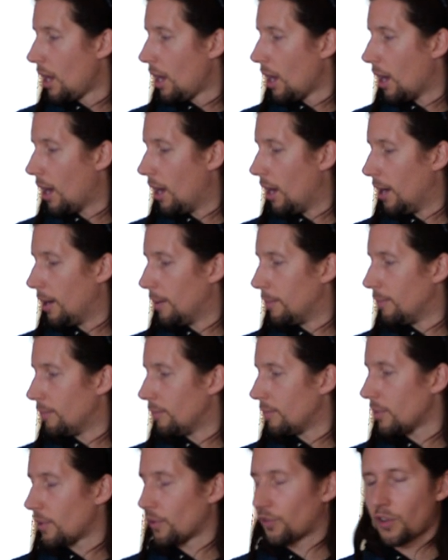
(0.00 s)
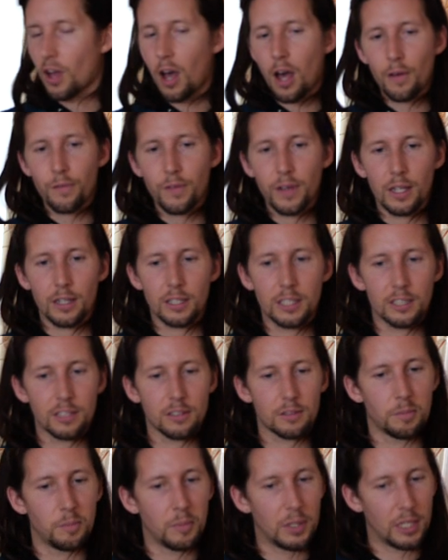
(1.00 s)
The start of it,
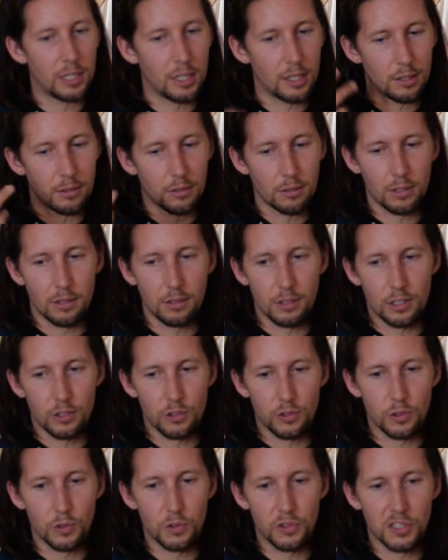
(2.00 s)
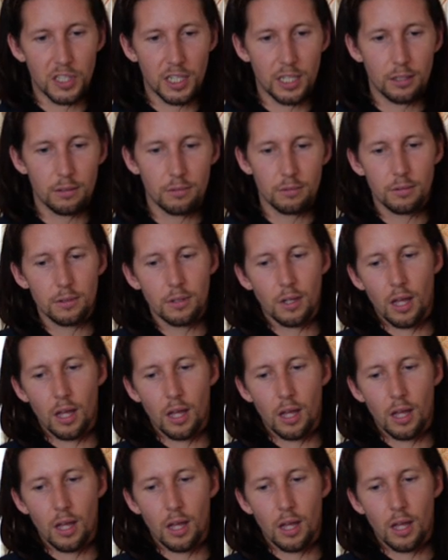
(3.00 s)
just me introducing,